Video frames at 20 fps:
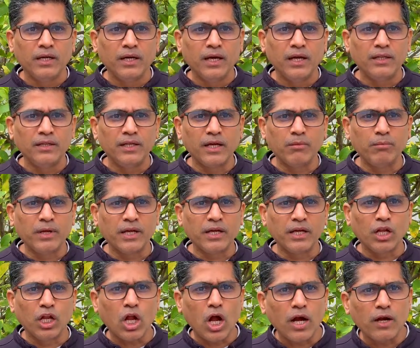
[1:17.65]
And they're
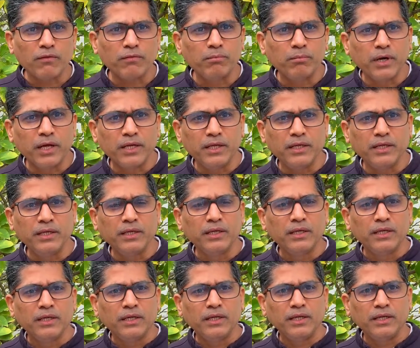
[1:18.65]
making a lot of money
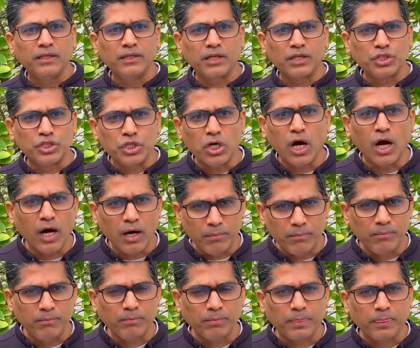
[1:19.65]
in their job,
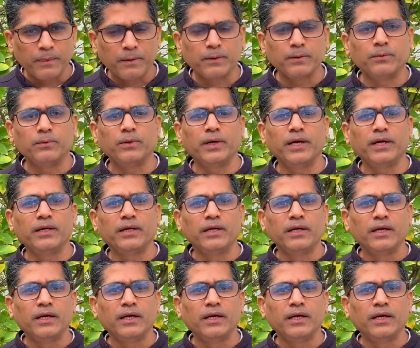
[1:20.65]
right?